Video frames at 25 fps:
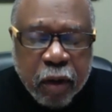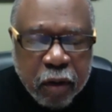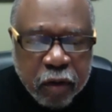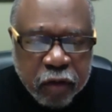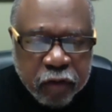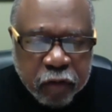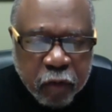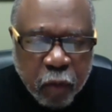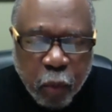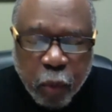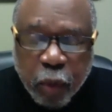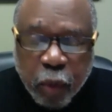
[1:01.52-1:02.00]

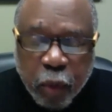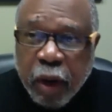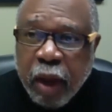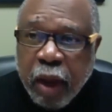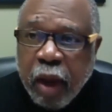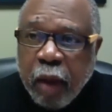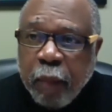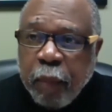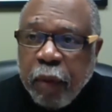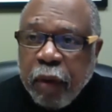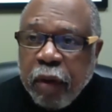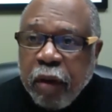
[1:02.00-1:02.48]
So we're
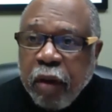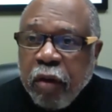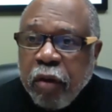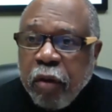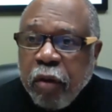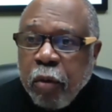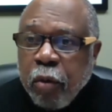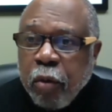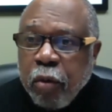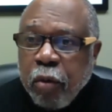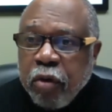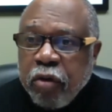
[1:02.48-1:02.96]
happy that
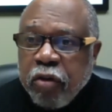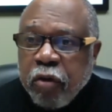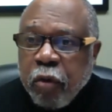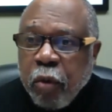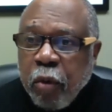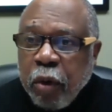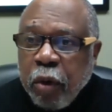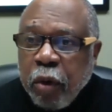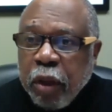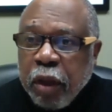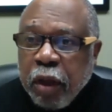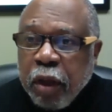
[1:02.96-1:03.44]
you're
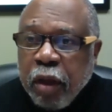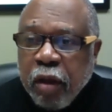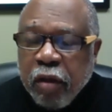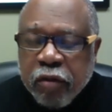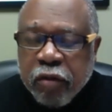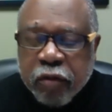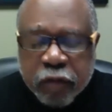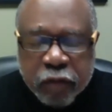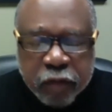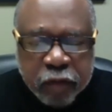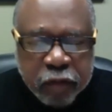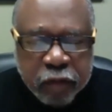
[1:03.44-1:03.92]
joining
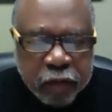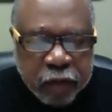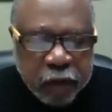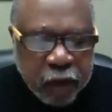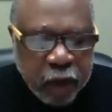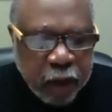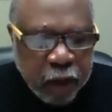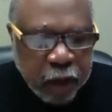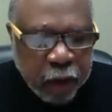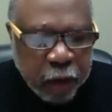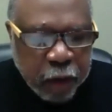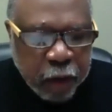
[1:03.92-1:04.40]
us
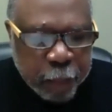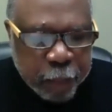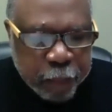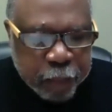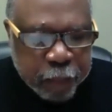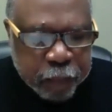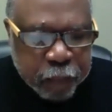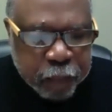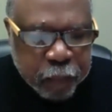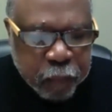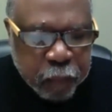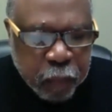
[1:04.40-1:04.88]
today.
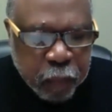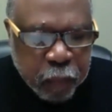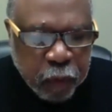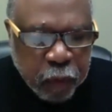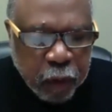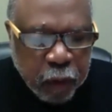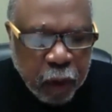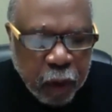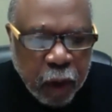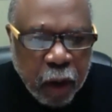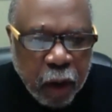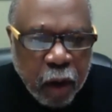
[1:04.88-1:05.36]

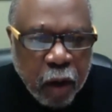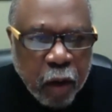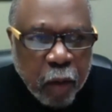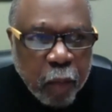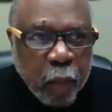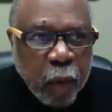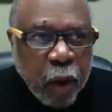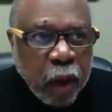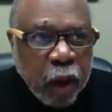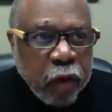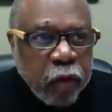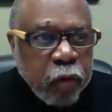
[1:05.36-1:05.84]

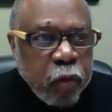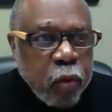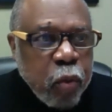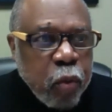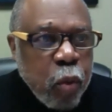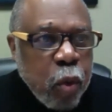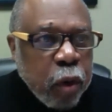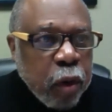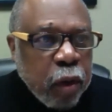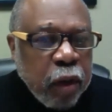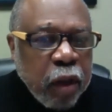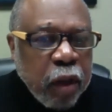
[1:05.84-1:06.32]
I do
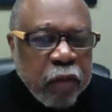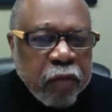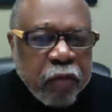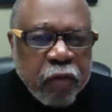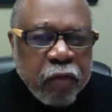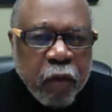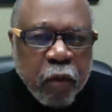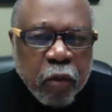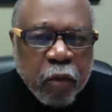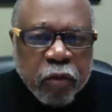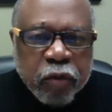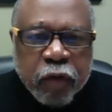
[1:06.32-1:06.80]
want to let
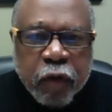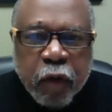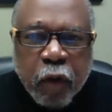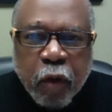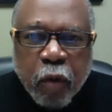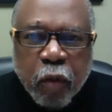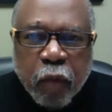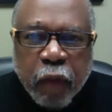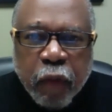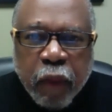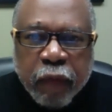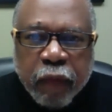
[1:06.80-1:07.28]
folks
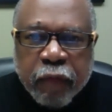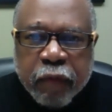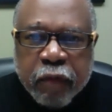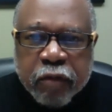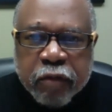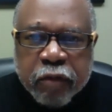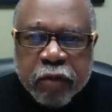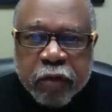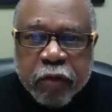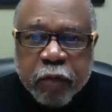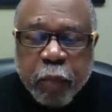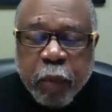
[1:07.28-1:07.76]
know that
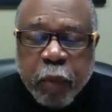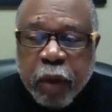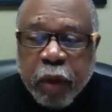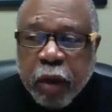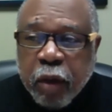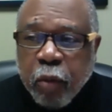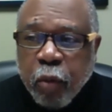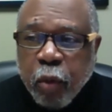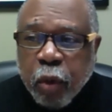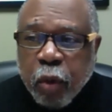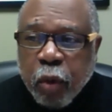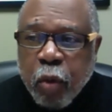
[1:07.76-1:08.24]
this is
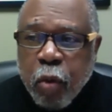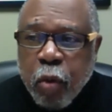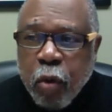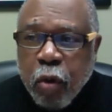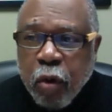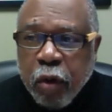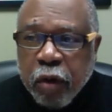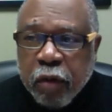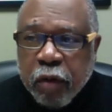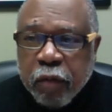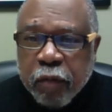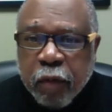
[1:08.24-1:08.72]
being
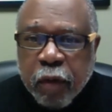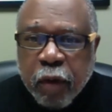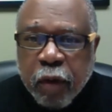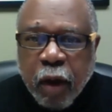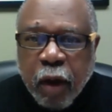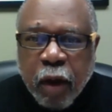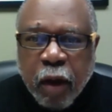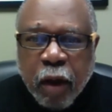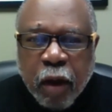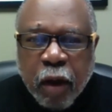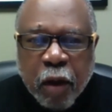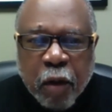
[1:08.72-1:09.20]
recorded.
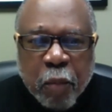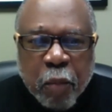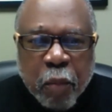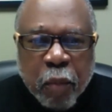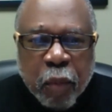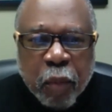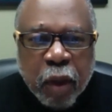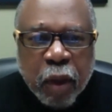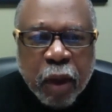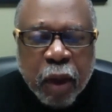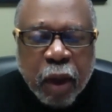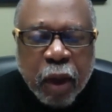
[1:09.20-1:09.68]

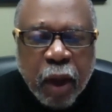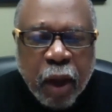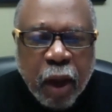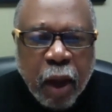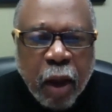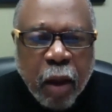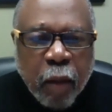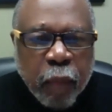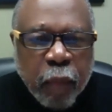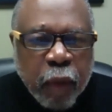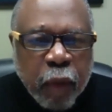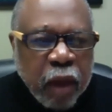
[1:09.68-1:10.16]

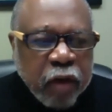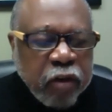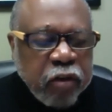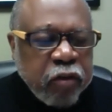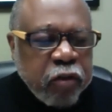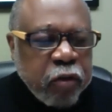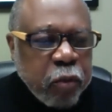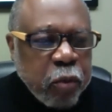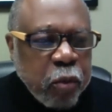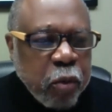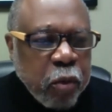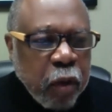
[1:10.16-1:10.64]
I'm not
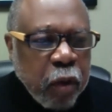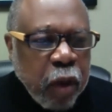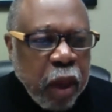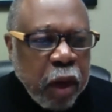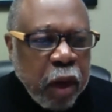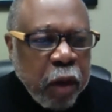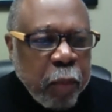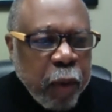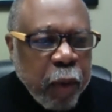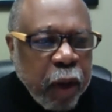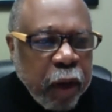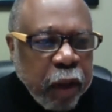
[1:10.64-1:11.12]
sure,
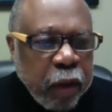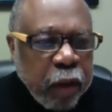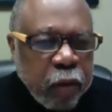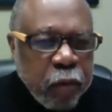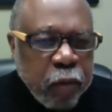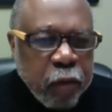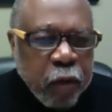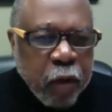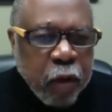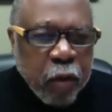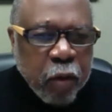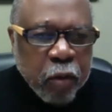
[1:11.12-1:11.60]
anybody who
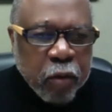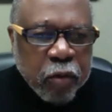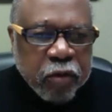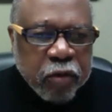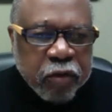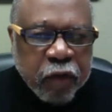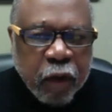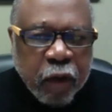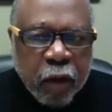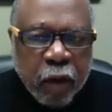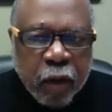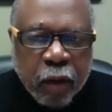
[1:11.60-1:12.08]

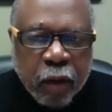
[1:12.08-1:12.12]
knows